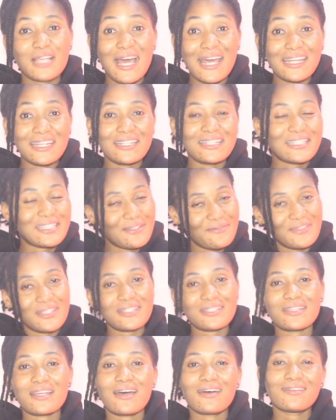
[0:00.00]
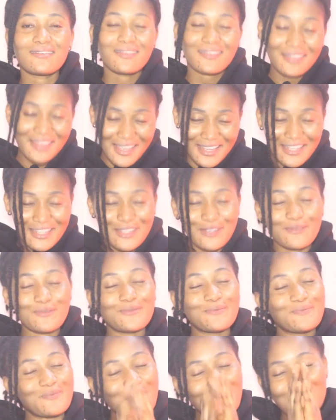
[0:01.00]
Honey TV Star. Thank
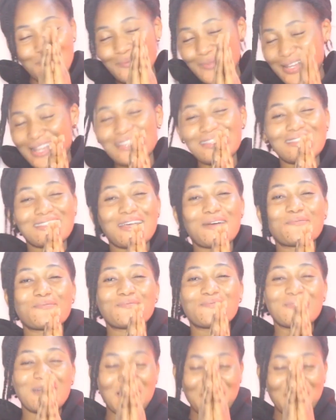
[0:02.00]
you. Bless up.